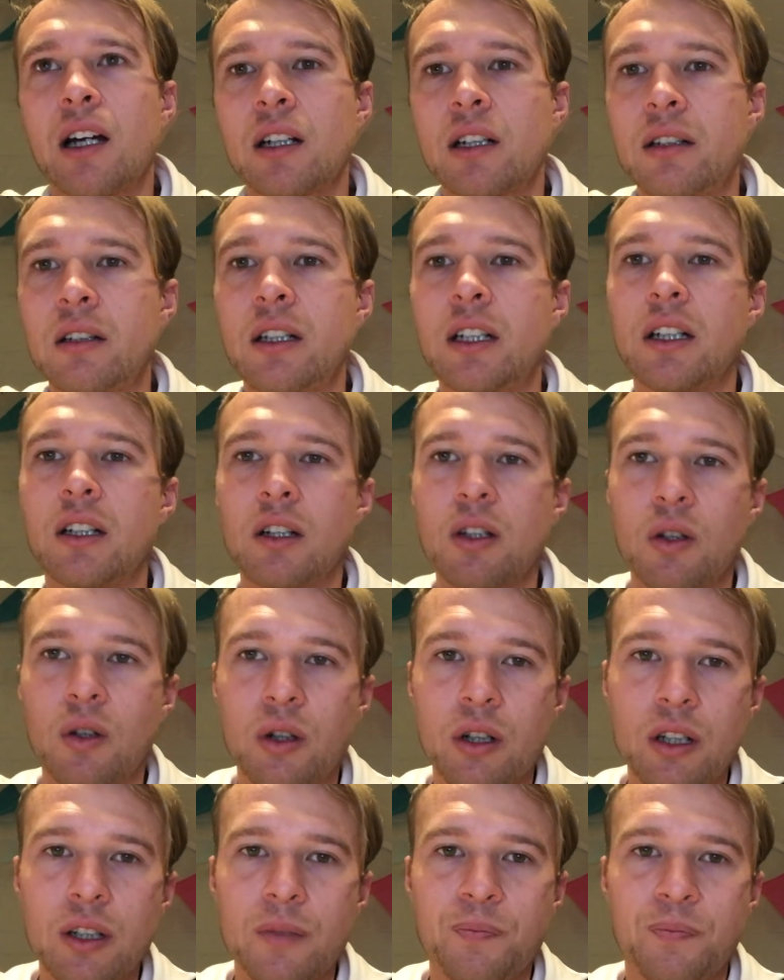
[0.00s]

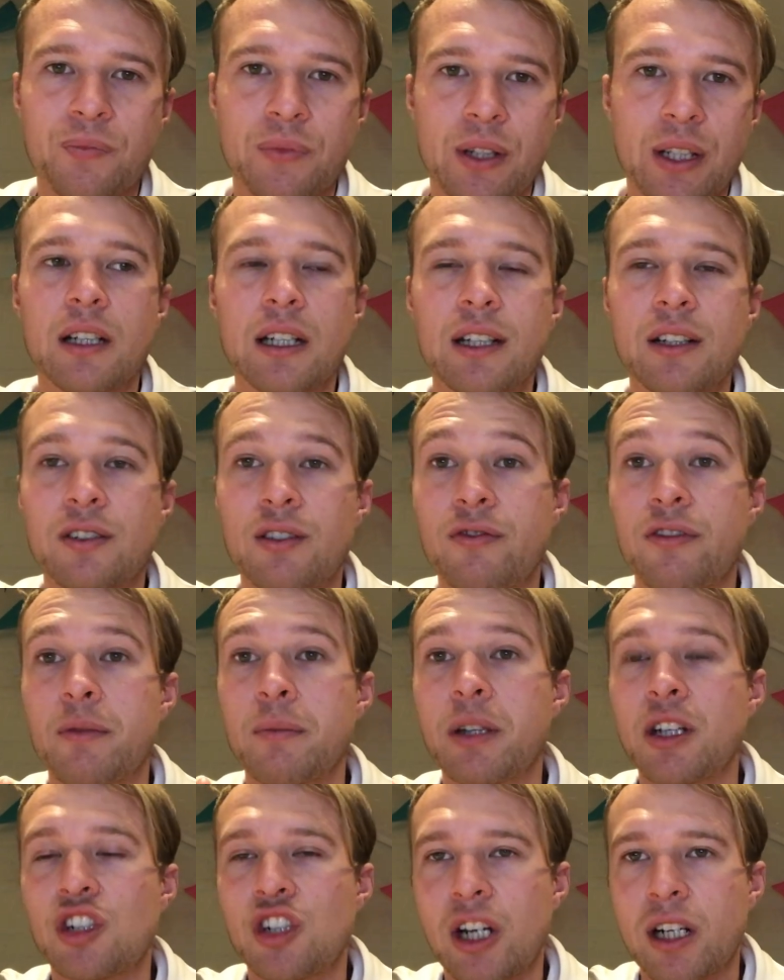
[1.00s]
uncle-in-law. He's
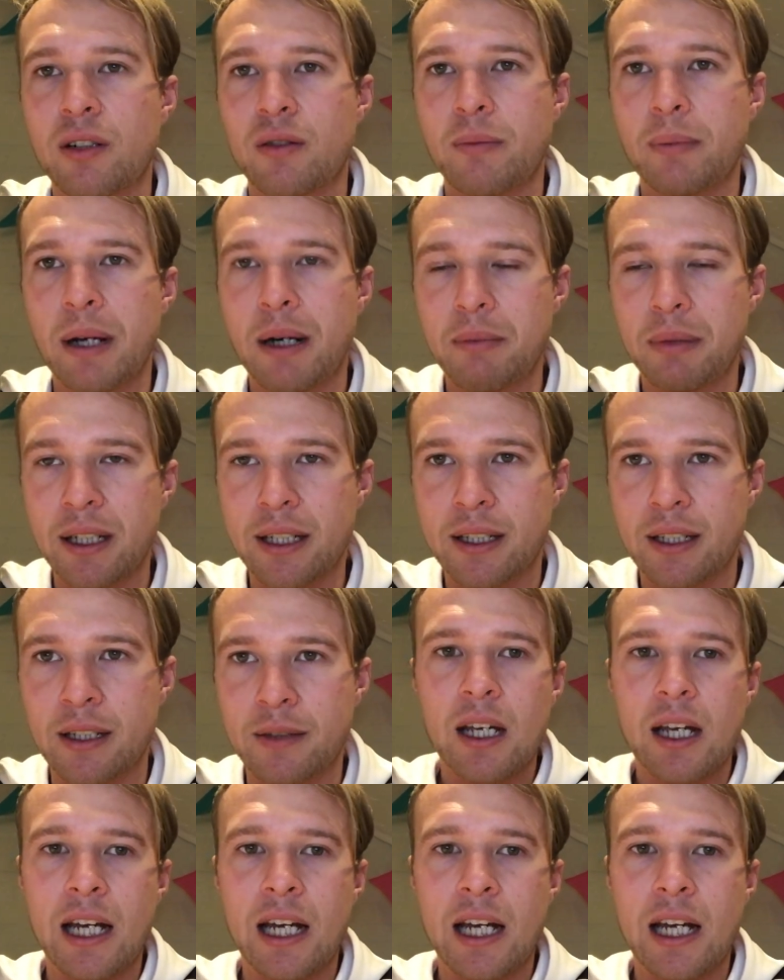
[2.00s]
from the Czech Republic,